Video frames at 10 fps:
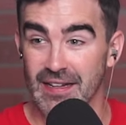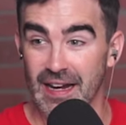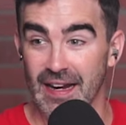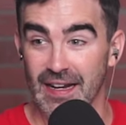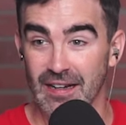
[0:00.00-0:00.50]

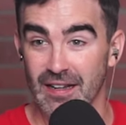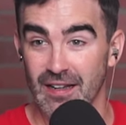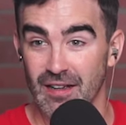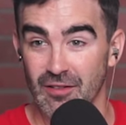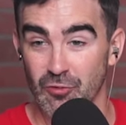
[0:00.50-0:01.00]
getting
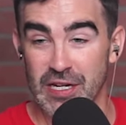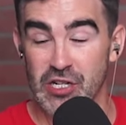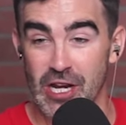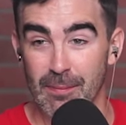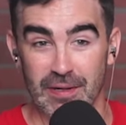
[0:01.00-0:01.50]

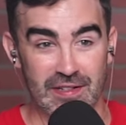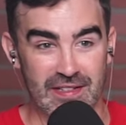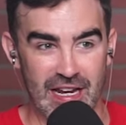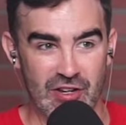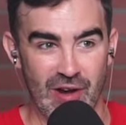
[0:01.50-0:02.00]
Reed Sheppard,
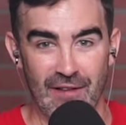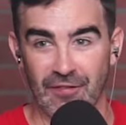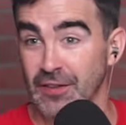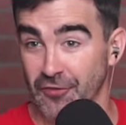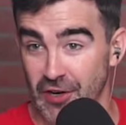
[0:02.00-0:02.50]
instead
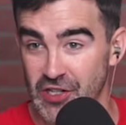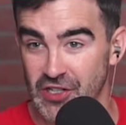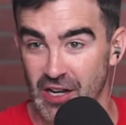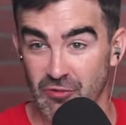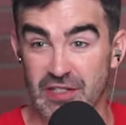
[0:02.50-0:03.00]
drafting the
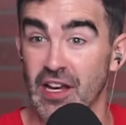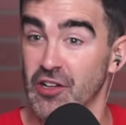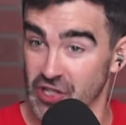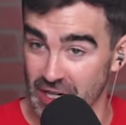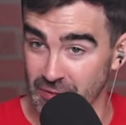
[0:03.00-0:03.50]
French guy, Reese
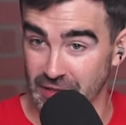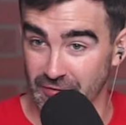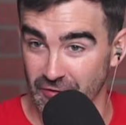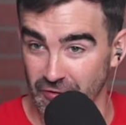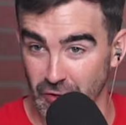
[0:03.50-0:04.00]
Hachet, with the
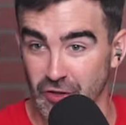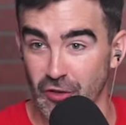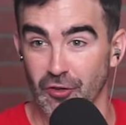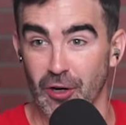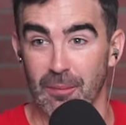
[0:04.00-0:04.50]
first
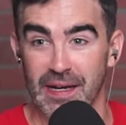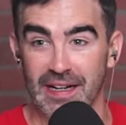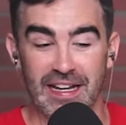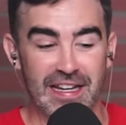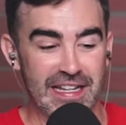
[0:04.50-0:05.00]
overall
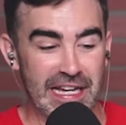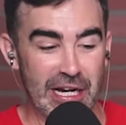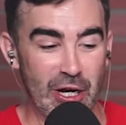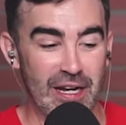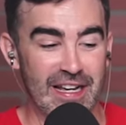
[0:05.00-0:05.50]
pick.
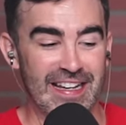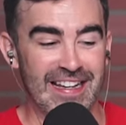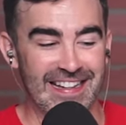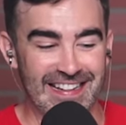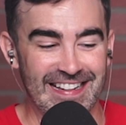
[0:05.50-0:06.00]
Here
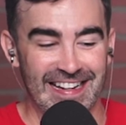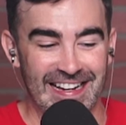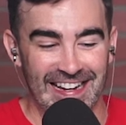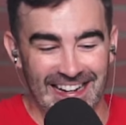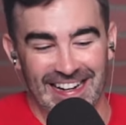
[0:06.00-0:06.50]

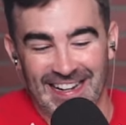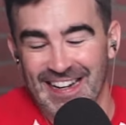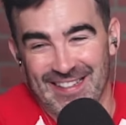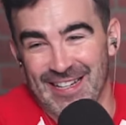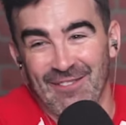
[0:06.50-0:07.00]

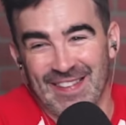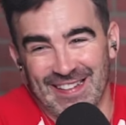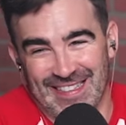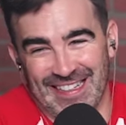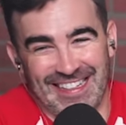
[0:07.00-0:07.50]
is something
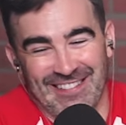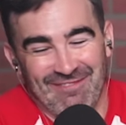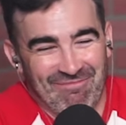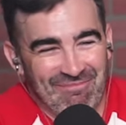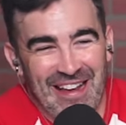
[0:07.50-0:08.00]
that's going
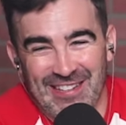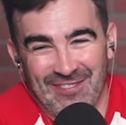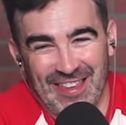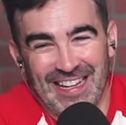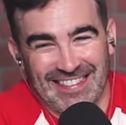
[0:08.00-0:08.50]
to make
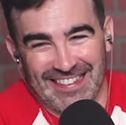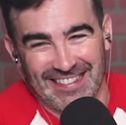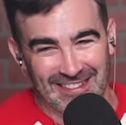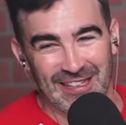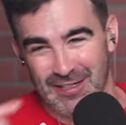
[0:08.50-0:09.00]
you think
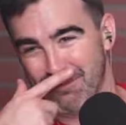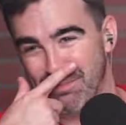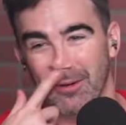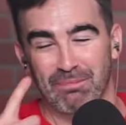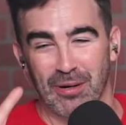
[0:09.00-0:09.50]
that this is
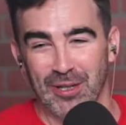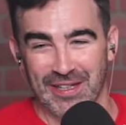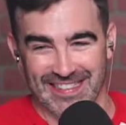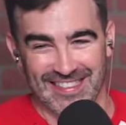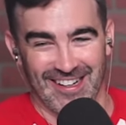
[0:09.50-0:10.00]
Bill
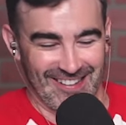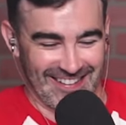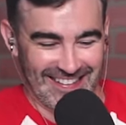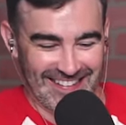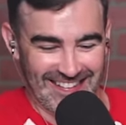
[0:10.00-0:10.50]
Polian
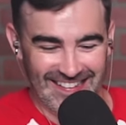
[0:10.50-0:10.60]
talking.